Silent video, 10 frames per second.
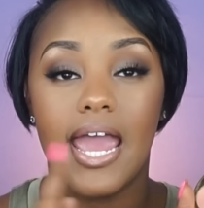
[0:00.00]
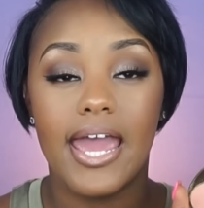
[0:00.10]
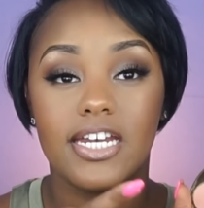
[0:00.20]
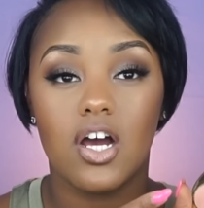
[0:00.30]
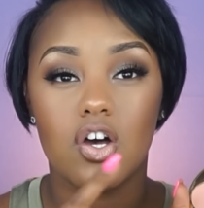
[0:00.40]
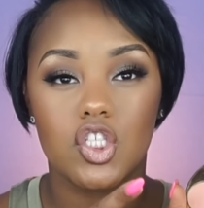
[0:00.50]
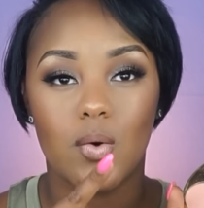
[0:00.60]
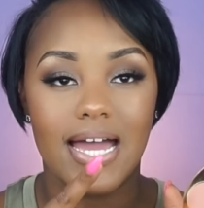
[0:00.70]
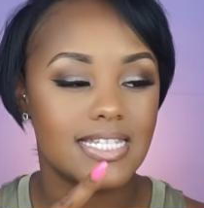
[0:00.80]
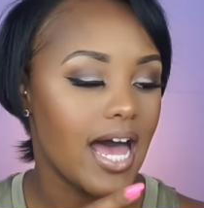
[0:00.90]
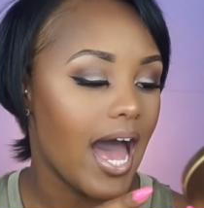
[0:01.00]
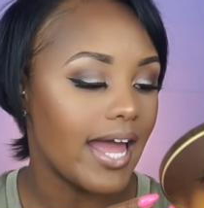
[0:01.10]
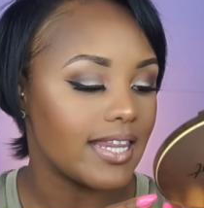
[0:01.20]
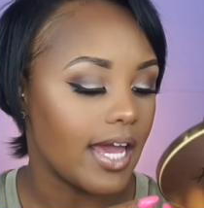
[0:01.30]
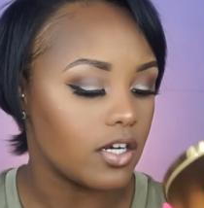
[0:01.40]
And it also has a
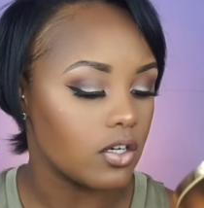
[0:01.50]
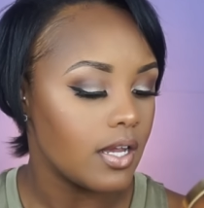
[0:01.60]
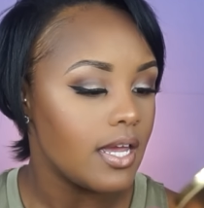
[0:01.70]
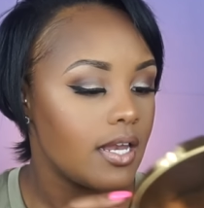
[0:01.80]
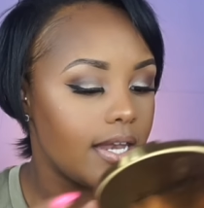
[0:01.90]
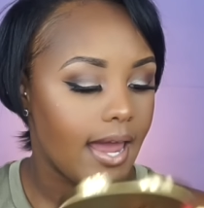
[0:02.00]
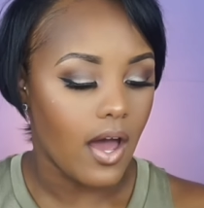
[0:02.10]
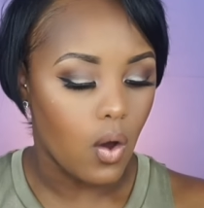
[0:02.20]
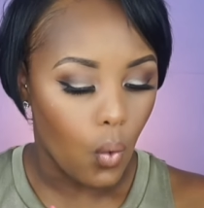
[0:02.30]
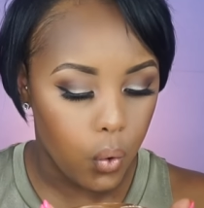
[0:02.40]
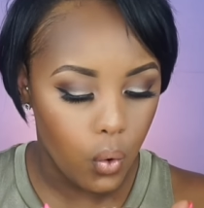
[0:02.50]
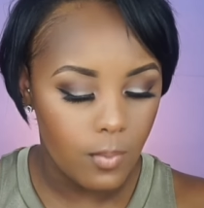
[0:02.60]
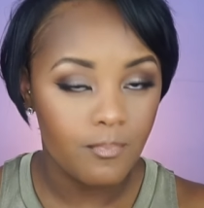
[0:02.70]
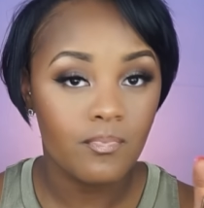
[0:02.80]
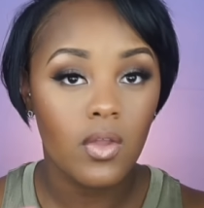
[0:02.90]
highlighter. Now,
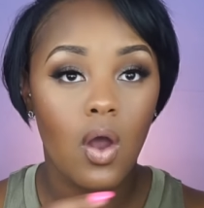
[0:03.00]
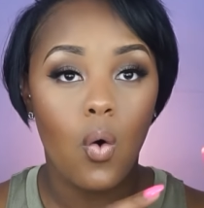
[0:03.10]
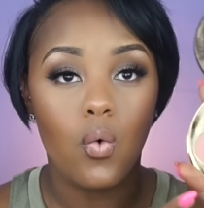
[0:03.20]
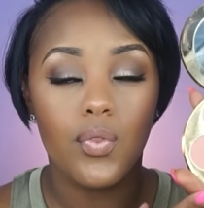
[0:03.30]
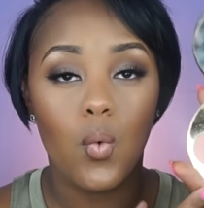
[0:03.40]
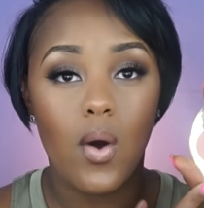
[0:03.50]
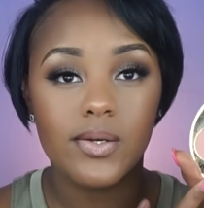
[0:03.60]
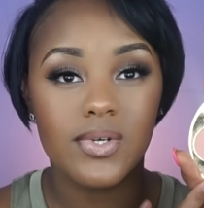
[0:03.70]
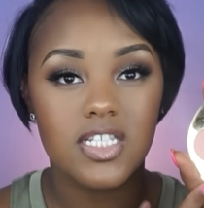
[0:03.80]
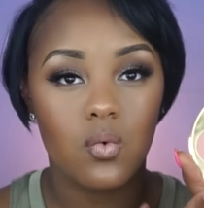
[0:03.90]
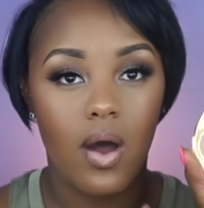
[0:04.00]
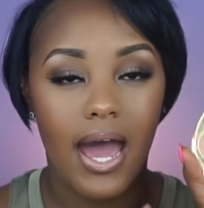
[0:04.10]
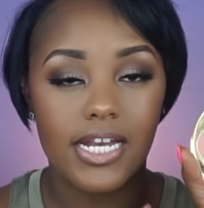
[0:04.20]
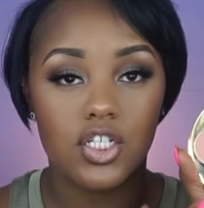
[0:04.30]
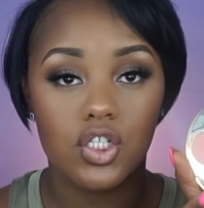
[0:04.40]
the one reason
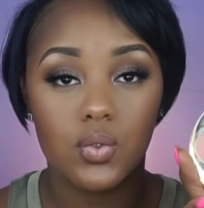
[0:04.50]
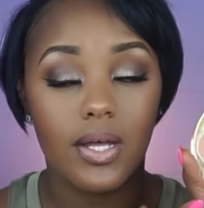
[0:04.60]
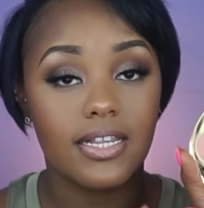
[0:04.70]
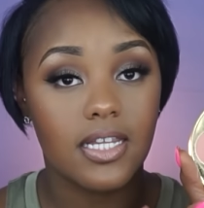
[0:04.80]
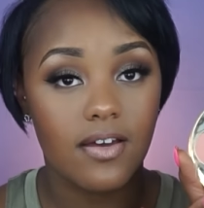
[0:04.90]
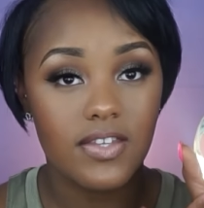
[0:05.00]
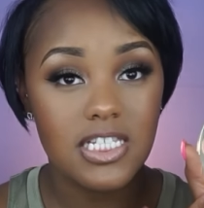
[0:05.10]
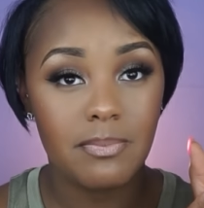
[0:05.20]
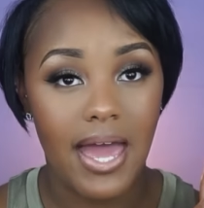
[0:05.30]
why I do love this